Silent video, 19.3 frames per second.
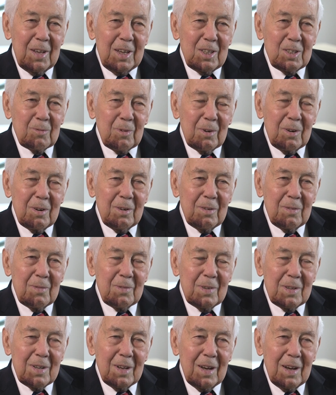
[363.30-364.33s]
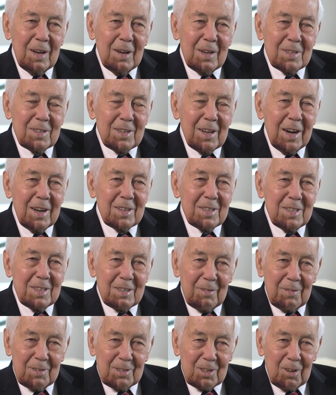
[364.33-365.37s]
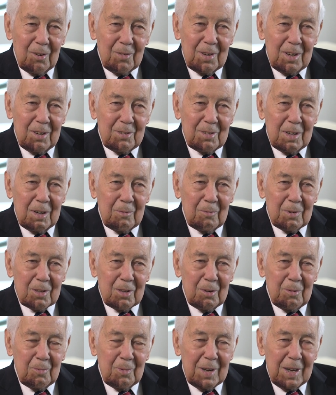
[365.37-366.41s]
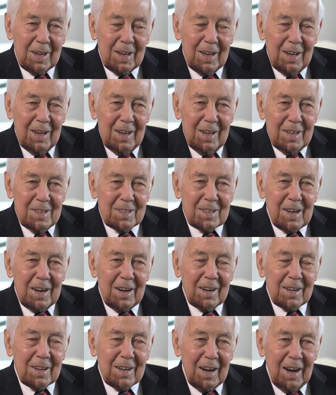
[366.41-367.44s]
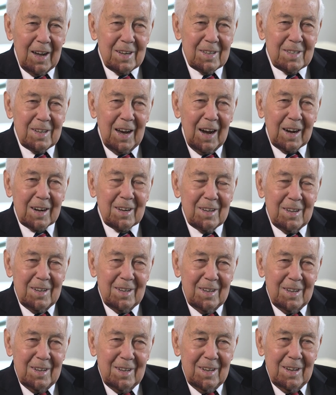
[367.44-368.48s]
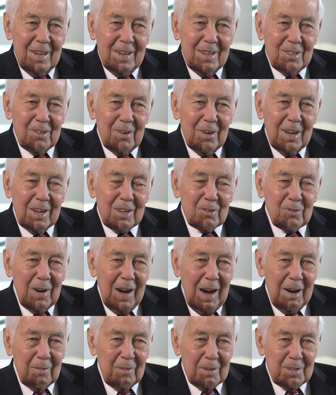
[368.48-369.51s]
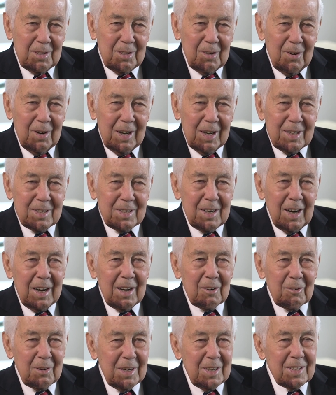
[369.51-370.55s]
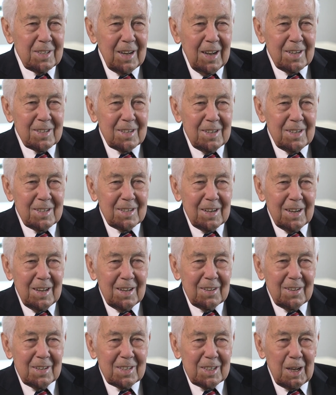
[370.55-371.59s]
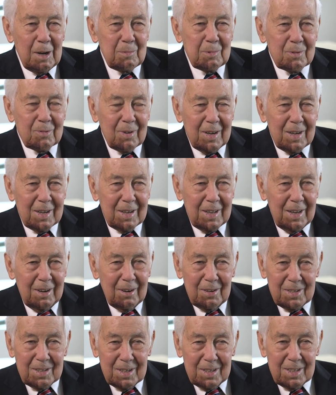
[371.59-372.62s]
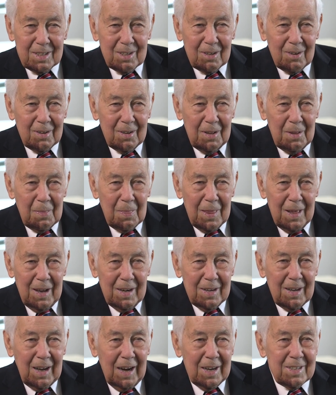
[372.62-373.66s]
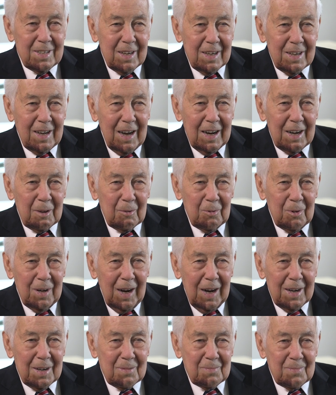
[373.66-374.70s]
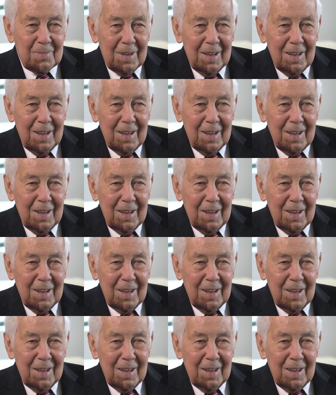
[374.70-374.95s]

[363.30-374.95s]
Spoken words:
these were citizens of the Soviet Union with whom we stayed in contact during travels, during Senate recesses in the subsequent years until 1991.